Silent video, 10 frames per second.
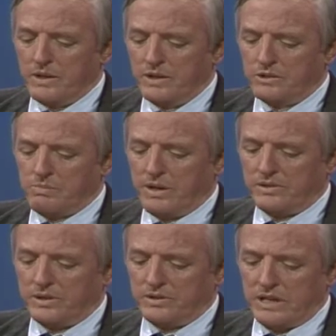his
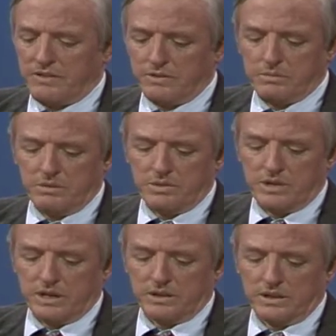predecessor having been
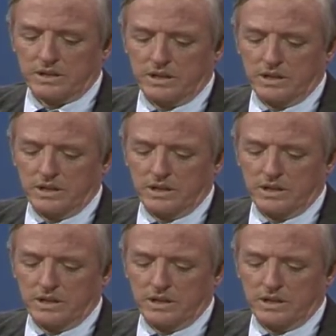rejected